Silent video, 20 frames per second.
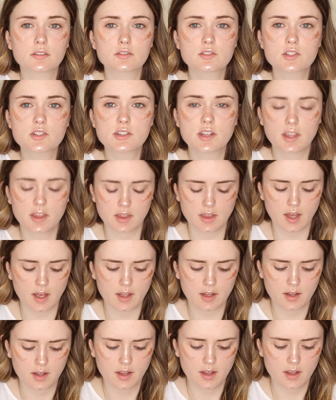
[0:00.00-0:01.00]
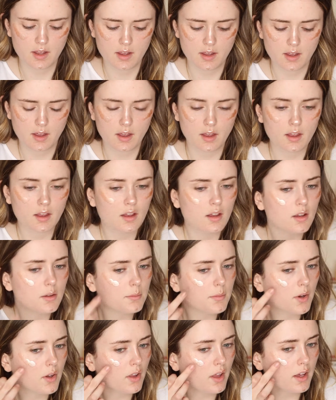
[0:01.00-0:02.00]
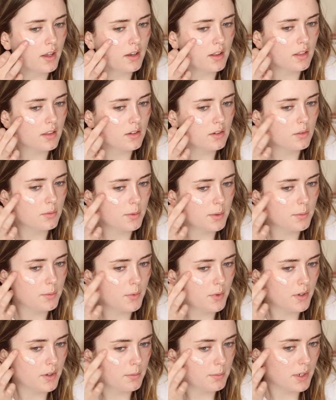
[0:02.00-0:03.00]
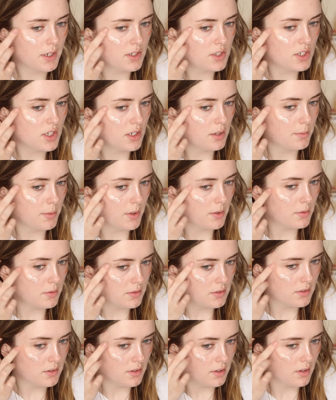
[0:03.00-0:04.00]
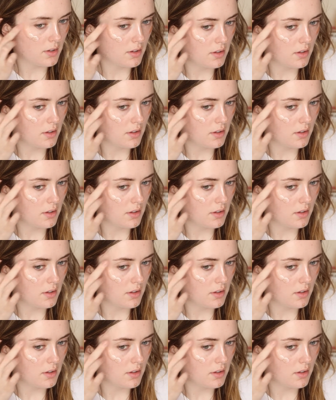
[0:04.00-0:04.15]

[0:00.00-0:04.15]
Just like that. I'll add a little bit more to my cheekbones.